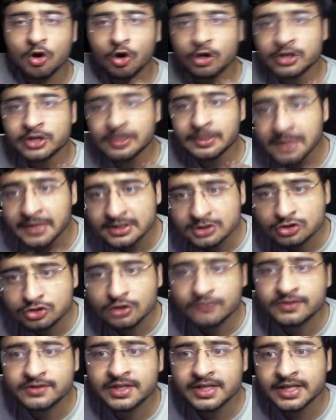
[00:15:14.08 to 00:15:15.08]
On the basis
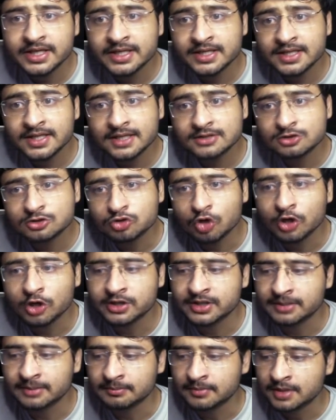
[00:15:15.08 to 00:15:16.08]
of their areas,
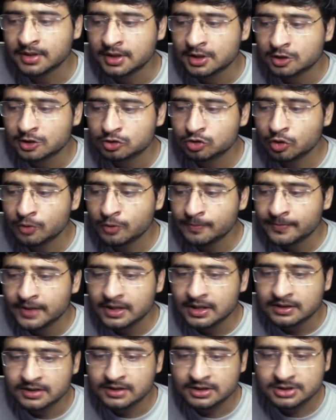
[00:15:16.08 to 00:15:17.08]
sort them. So
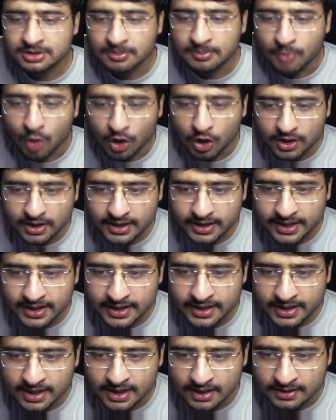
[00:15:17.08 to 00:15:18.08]
the smaller
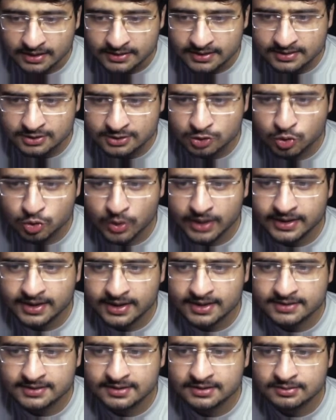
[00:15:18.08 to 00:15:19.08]
area, this 2 I
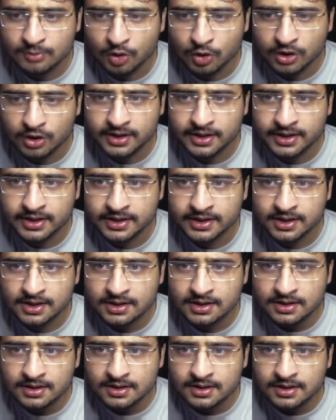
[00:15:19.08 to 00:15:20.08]
think is the smaller
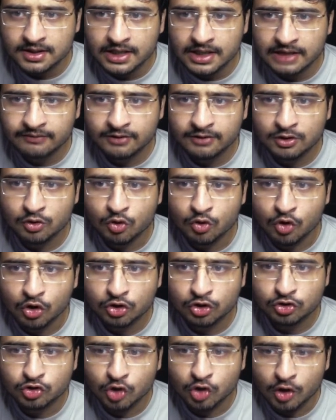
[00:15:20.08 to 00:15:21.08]
area, it will go
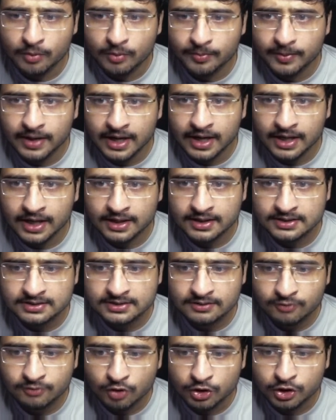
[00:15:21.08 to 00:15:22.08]
on top, and
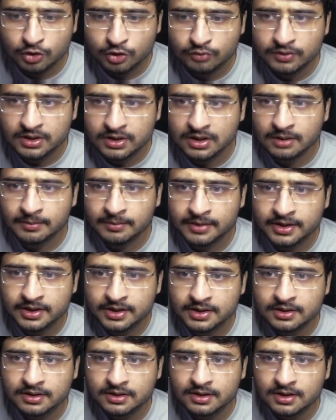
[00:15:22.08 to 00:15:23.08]
let's say 42 will come
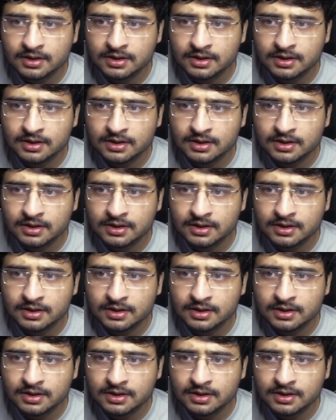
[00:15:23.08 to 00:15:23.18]
here.